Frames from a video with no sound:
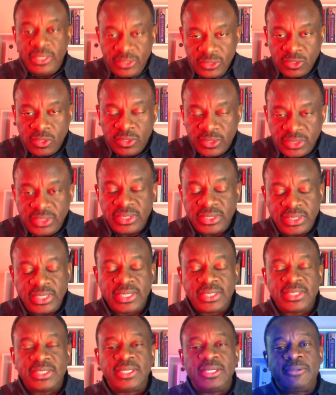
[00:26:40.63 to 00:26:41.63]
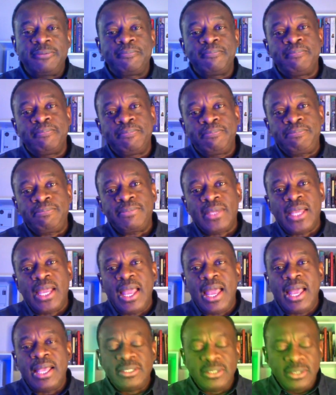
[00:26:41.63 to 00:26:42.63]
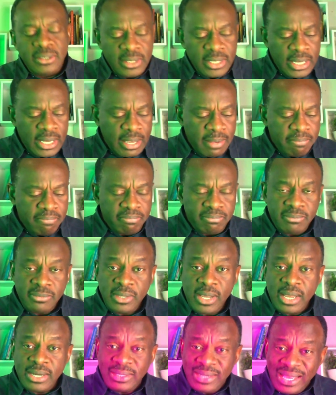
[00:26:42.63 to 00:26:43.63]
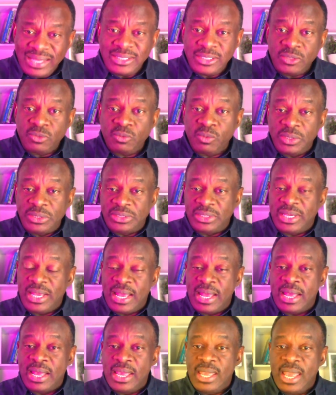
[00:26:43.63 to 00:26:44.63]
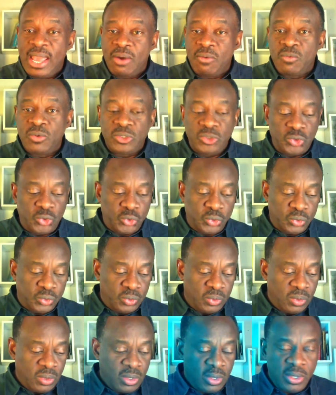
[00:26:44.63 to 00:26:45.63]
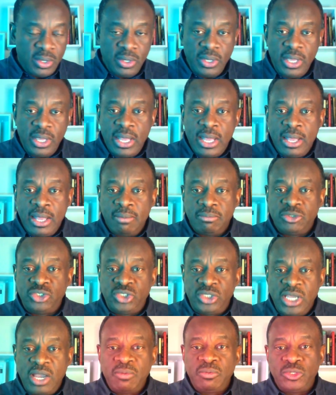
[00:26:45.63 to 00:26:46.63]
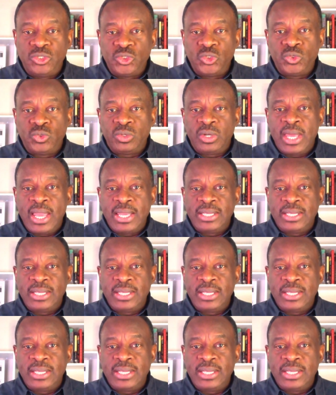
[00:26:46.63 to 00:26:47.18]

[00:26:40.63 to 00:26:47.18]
this consistency. And that's what I want to share with you